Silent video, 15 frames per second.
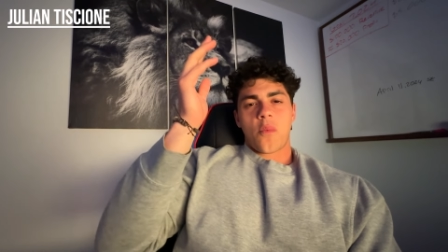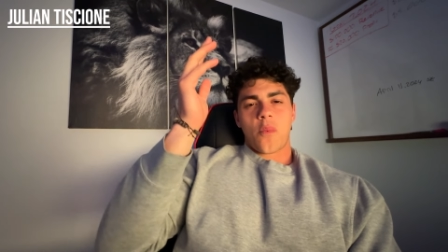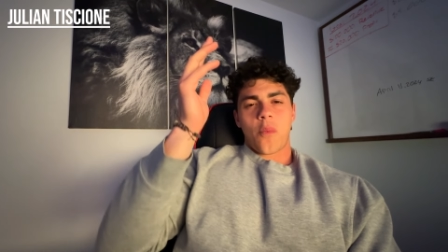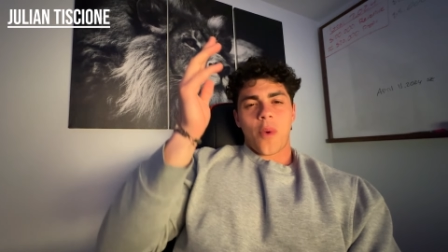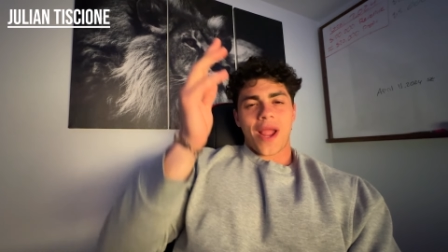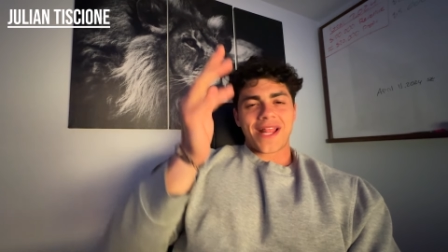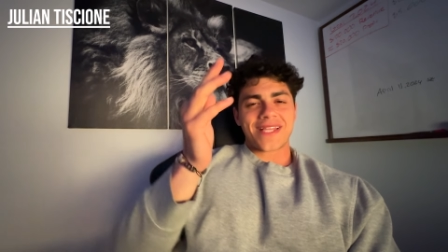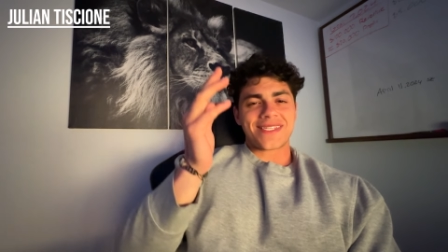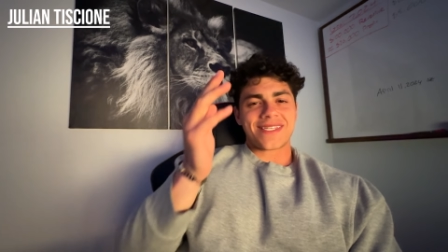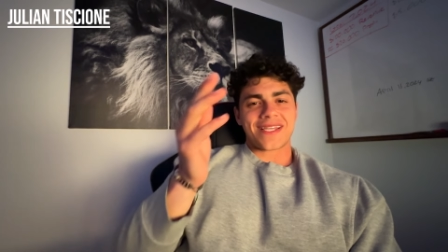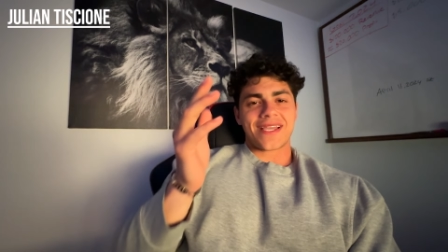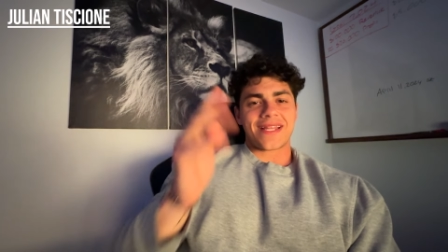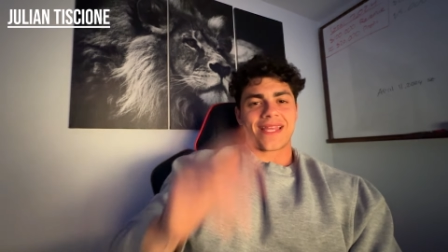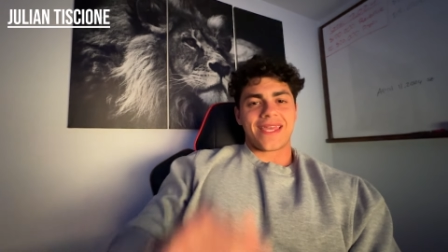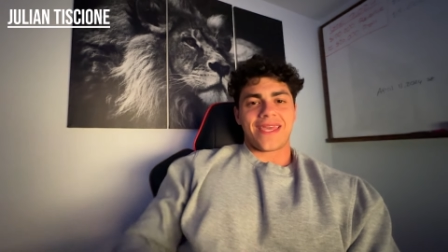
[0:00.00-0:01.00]
when is it
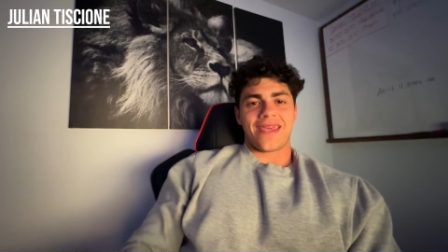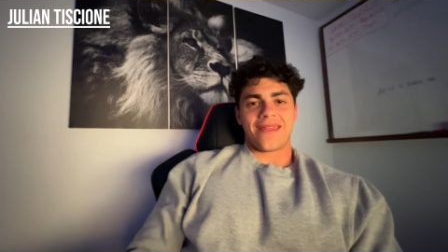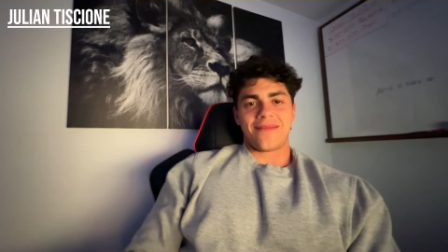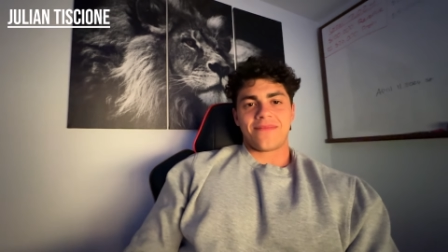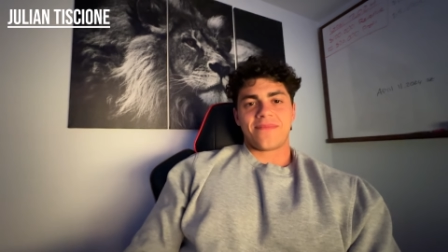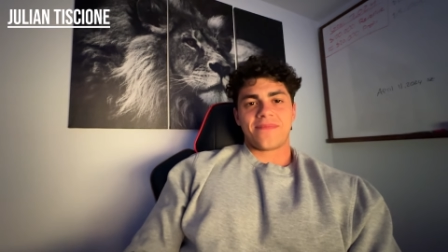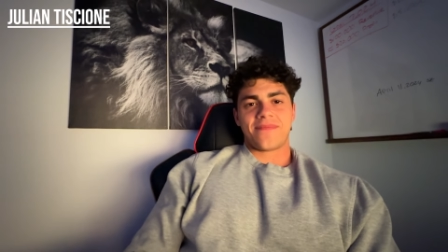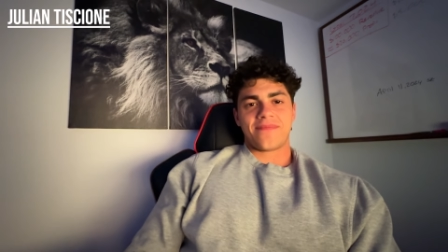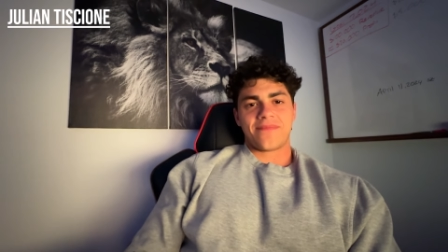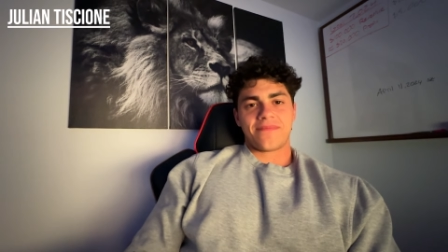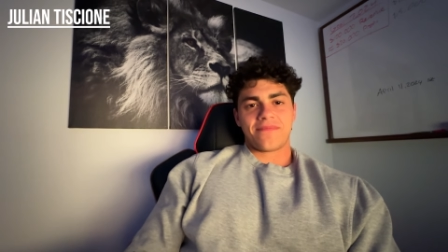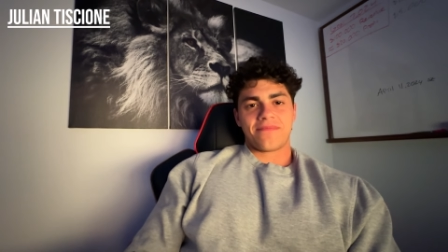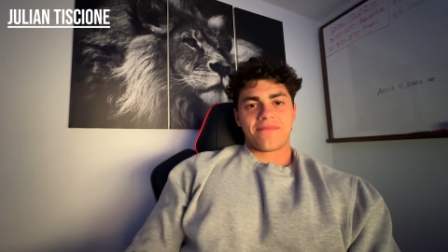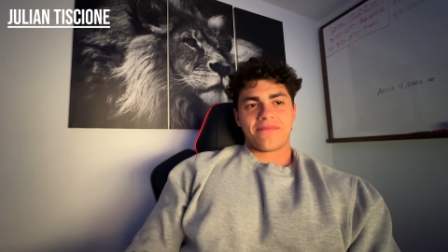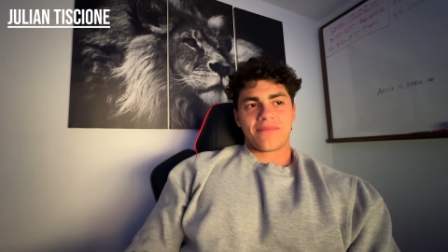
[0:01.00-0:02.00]
gonna hit
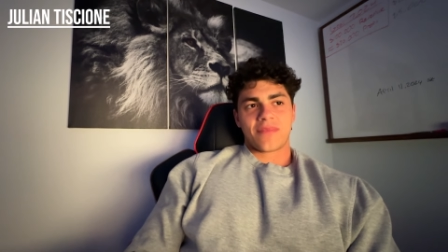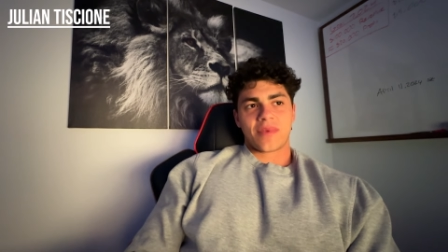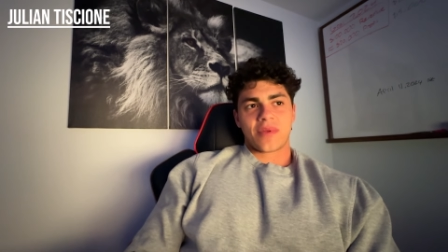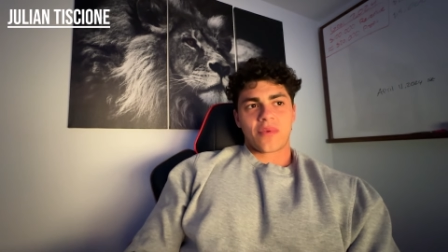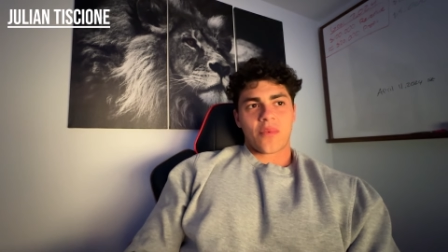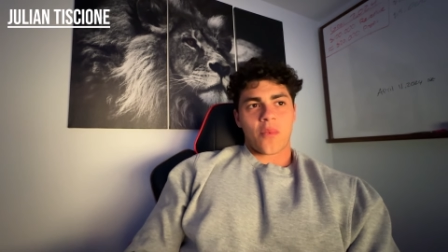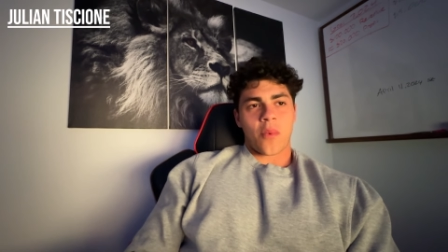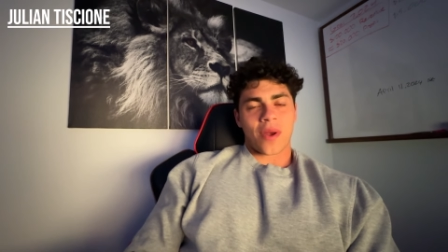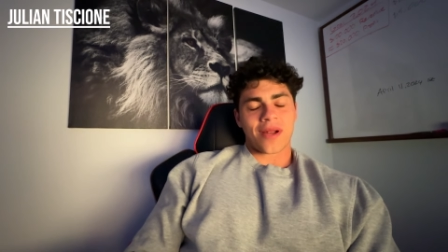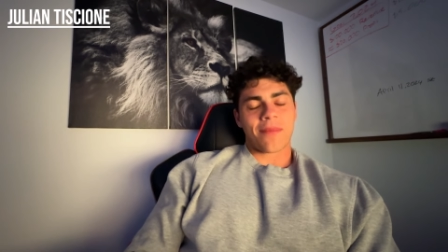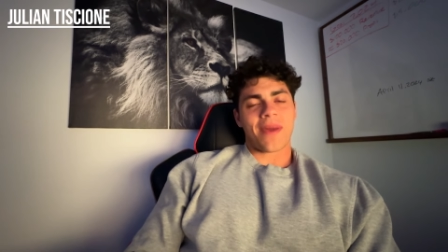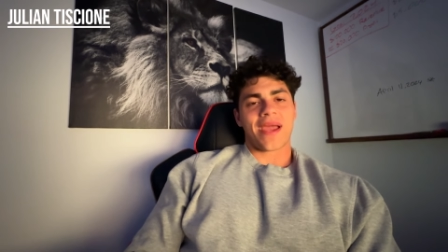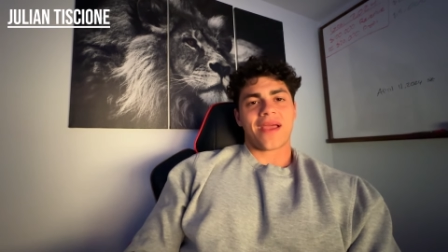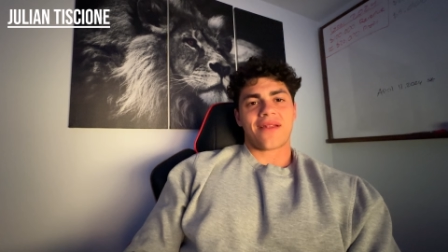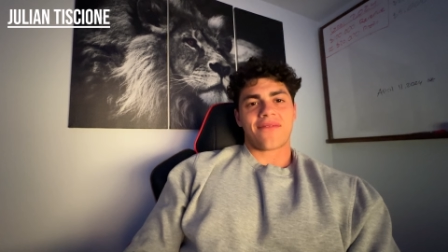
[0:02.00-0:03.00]
when am
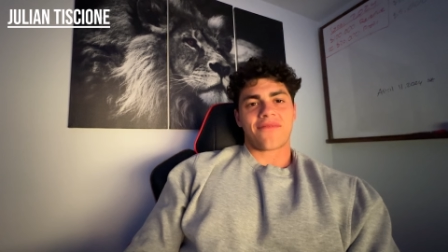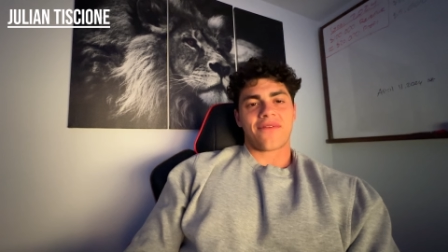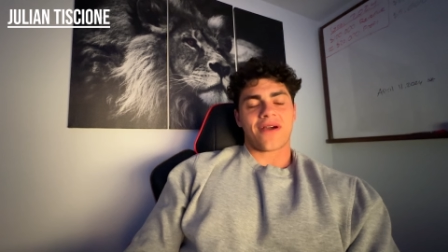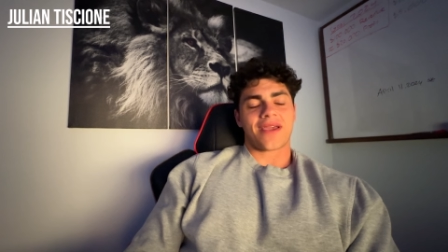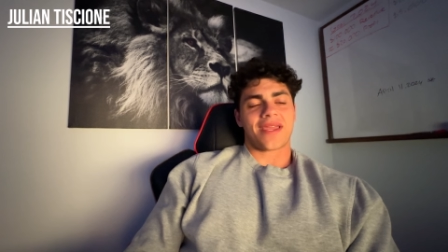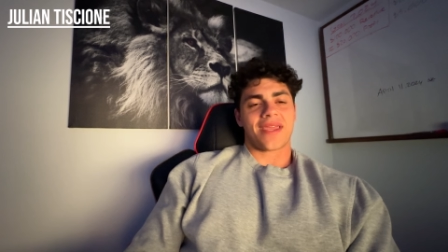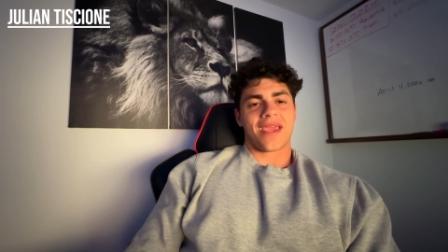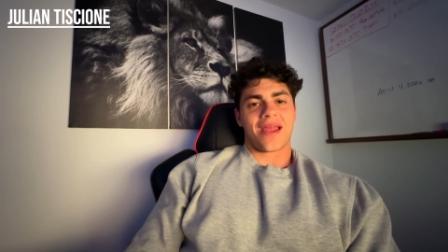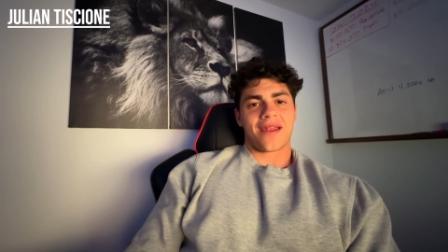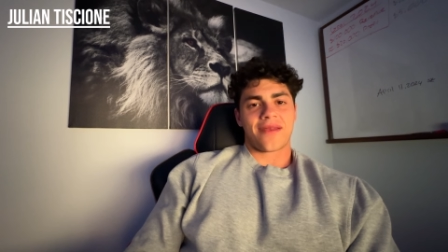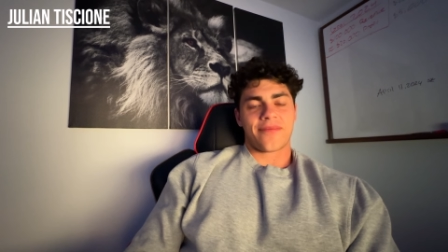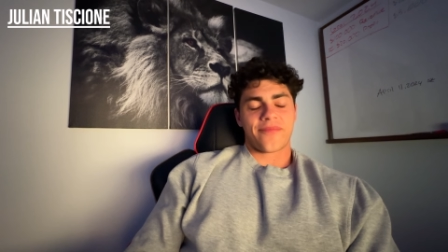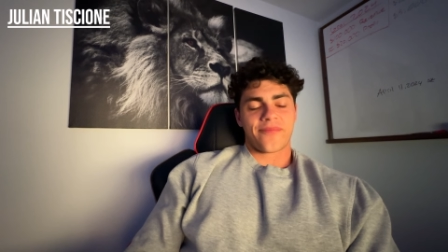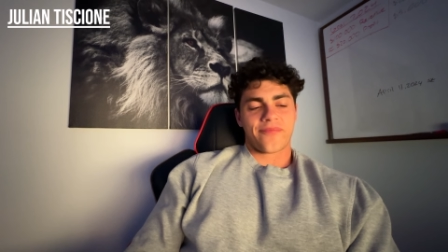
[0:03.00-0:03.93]
i gonna fucking get it